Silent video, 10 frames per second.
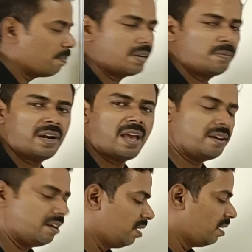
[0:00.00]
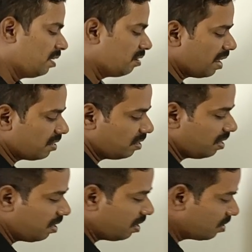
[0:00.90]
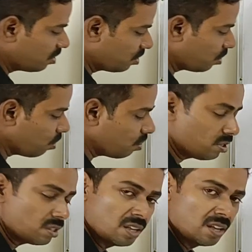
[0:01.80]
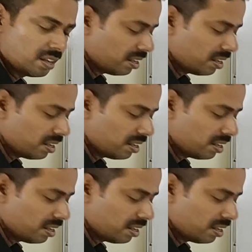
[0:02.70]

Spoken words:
a pyrimidine. Uracil shows